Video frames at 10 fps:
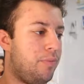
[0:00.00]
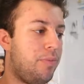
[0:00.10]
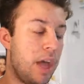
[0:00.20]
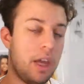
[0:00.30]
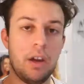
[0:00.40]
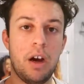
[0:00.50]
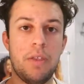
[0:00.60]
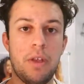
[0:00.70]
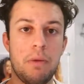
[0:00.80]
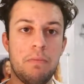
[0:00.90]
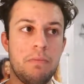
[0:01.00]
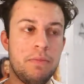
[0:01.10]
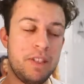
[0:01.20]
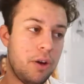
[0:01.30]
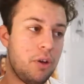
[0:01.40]
they're gonna either
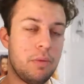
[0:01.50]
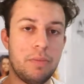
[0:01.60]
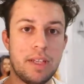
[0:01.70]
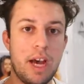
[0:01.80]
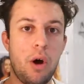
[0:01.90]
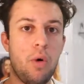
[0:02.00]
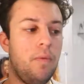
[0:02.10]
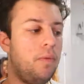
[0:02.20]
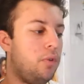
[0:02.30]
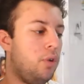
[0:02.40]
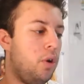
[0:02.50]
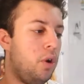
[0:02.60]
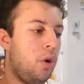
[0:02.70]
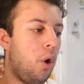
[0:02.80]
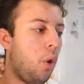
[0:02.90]
tell you themselves,
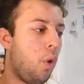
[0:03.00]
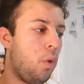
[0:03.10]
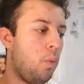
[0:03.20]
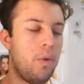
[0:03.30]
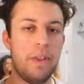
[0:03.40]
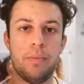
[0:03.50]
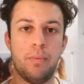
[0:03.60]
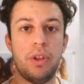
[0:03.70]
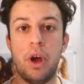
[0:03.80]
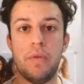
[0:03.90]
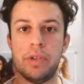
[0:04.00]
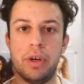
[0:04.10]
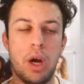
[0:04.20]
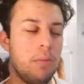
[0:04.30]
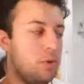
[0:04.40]
or over
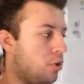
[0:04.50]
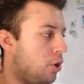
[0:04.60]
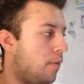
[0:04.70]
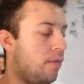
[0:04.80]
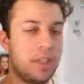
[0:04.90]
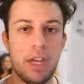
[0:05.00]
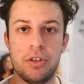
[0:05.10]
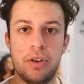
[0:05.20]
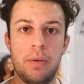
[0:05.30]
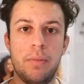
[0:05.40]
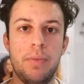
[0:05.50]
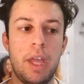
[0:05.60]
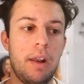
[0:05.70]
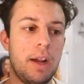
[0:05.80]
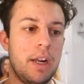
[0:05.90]
time or during conversation,
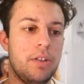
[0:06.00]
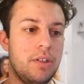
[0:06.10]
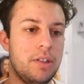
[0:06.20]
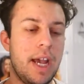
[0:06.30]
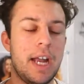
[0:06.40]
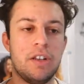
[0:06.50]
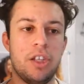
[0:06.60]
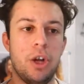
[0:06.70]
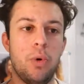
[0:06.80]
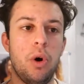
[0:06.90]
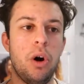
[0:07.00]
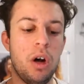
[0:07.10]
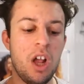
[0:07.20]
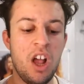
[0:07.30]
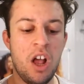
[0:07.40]
they're likely to just say, actually, you know what,
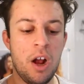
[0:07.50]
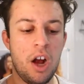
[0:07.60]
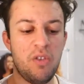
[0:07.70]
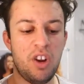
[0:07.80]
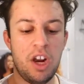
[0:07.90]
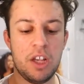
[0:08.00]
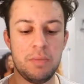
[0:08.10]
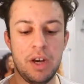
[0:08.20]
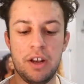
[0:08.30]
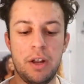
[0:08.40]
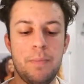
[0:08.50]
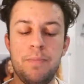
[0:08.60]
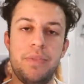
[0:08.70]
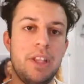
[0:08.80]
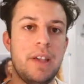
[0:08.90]
I realised by, I don't know,
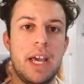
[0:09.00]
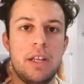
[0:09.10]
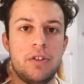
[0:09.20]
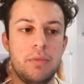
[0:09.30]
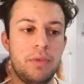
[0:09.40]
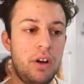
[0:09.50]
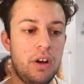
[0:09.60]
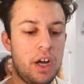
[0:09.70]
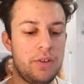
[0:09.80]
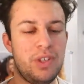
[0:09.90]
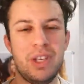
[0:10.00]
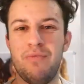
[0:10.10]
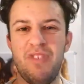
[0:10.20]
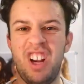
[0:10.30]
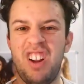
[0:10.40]
this age that I
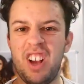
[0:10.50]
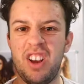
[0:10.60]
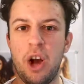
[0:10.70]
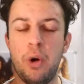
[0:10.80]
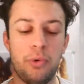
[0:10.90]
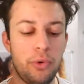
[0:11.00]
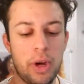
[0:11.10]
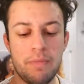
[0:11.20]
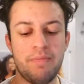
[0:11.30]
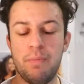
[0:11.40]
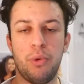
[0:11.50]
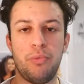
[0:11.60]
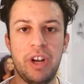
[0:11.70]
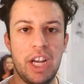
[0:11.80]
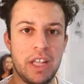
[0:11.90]
didn't really like girls, or I
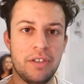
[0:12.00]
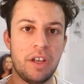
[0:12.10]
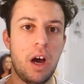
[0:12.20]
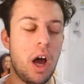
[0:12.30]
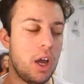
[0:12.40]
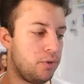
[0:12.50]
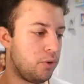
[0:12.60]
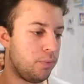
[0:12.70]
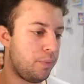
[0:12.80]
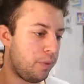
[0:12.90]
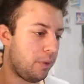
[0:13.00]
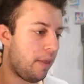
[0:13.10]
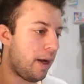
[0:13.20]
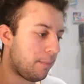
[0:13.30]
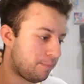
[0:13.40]
wasn't really into guys, or something
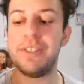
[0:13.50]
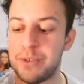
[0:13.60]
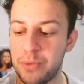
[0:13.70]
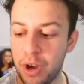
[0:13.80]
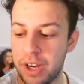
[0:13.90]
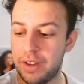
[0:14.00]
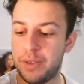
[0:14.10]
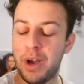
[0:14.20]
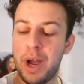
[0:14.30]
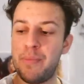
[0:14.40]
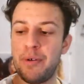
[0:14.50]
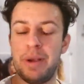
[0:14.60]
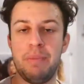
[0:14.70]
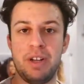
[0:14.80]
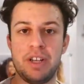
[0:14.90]
like that. This is one that I
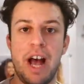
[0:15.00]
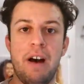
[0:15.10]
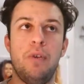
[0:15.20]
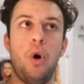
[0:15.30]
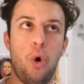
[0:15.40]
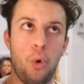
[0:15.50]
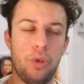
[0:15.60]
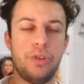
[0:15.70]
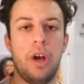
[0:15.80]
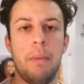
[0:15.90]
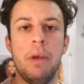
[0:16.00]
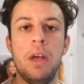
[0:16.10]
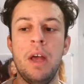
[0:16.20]
pretty much have all the time.